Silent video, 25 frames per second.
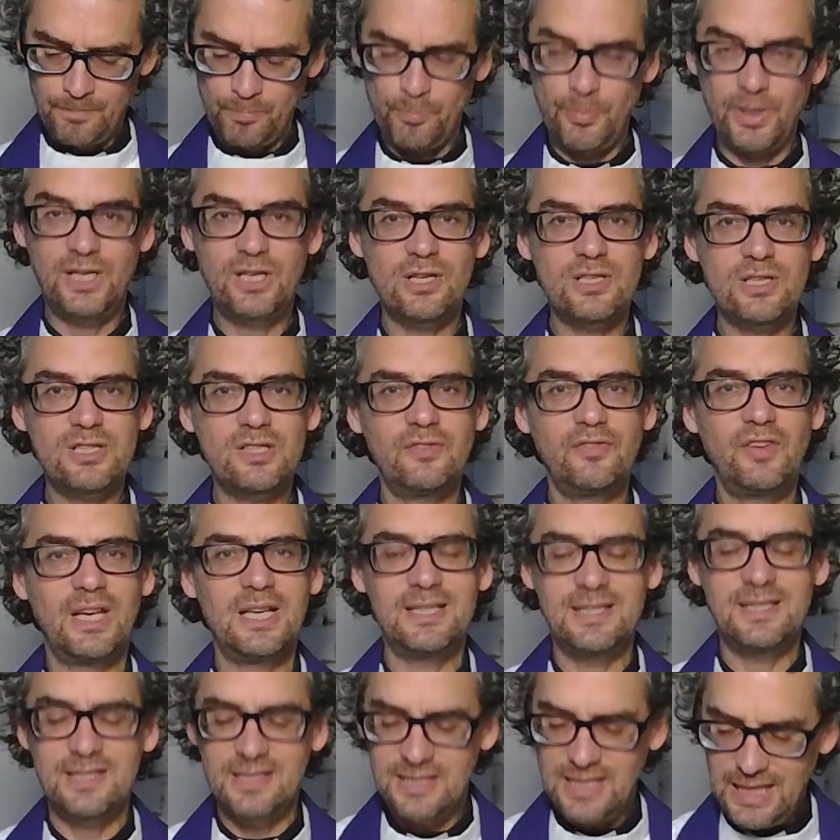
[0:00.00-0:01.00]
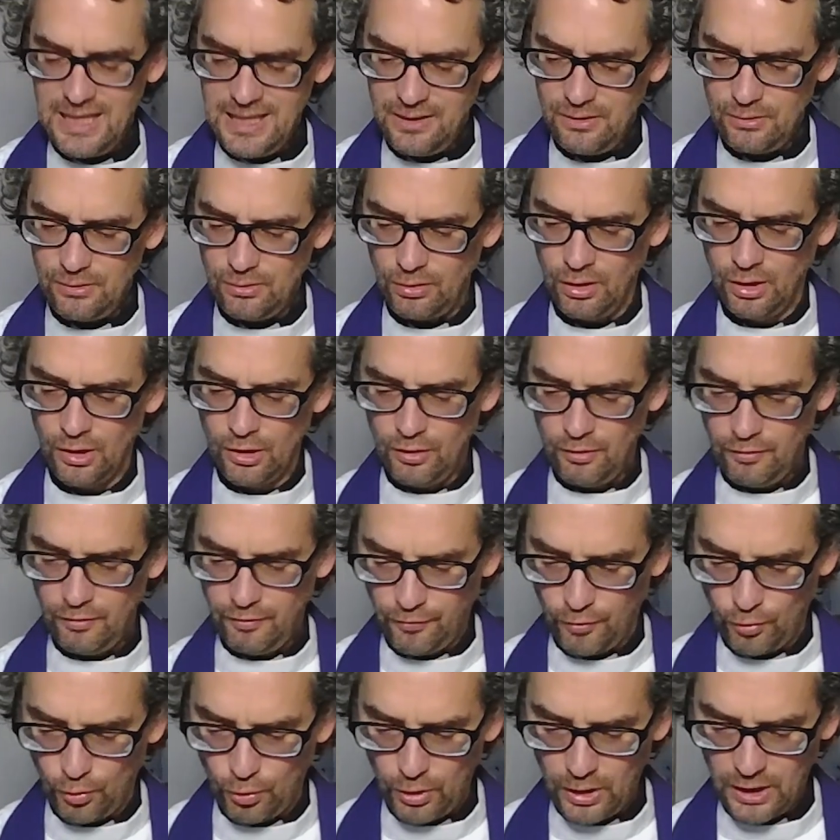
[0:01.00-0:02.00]
because of his zeal
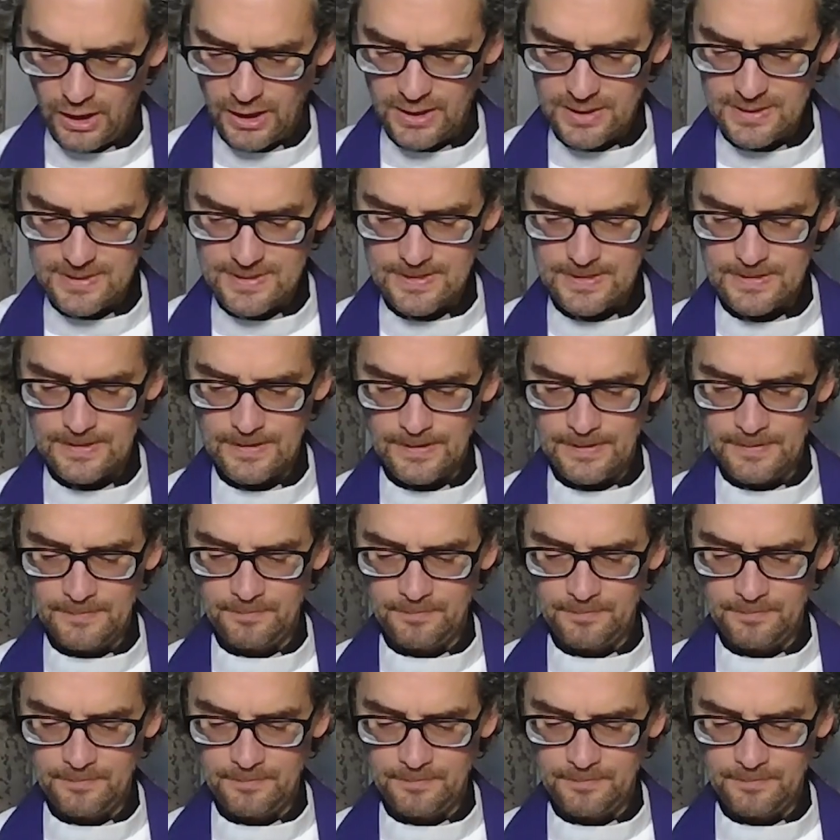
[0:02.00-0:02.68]
for us.